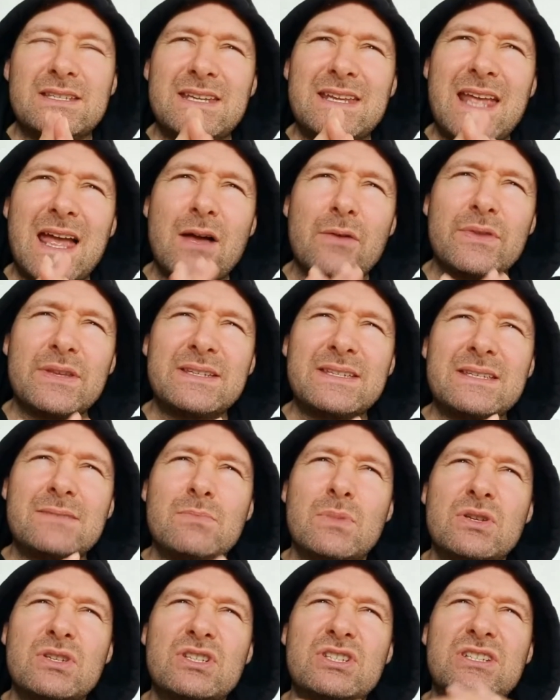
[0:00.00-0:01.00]
see how this is
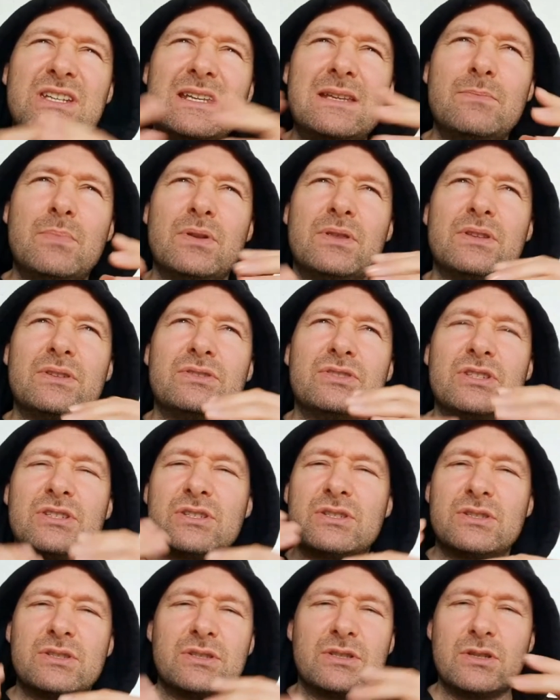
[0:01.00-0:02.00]
much deeper than
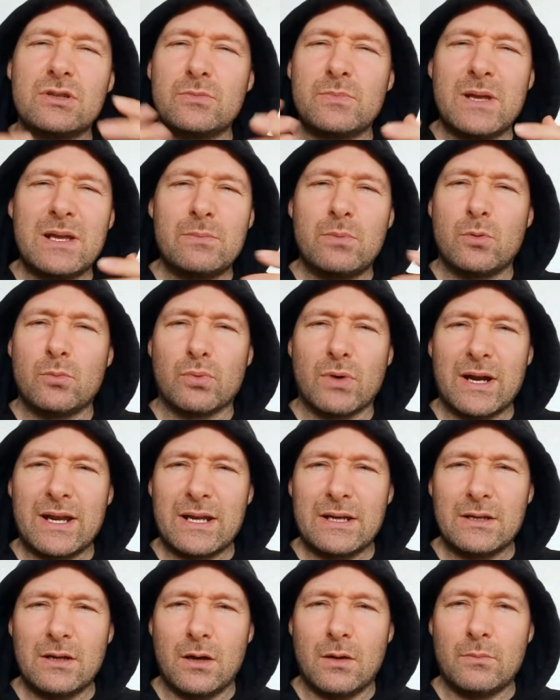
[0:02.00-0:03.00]
just two people
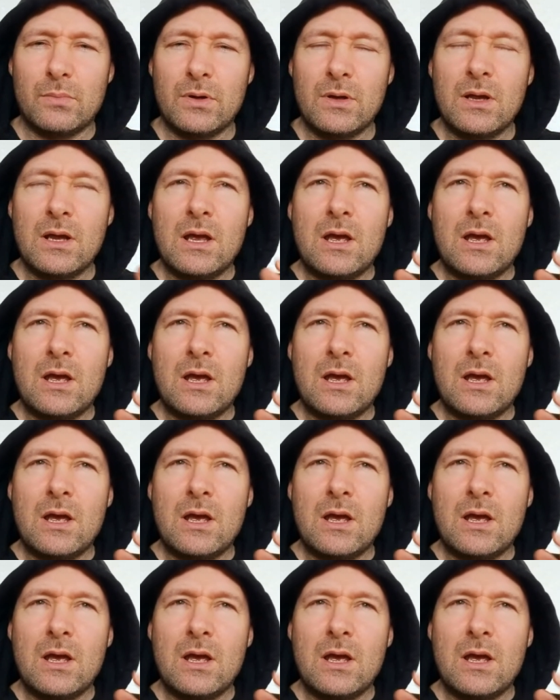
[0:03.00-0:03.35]
breaking up?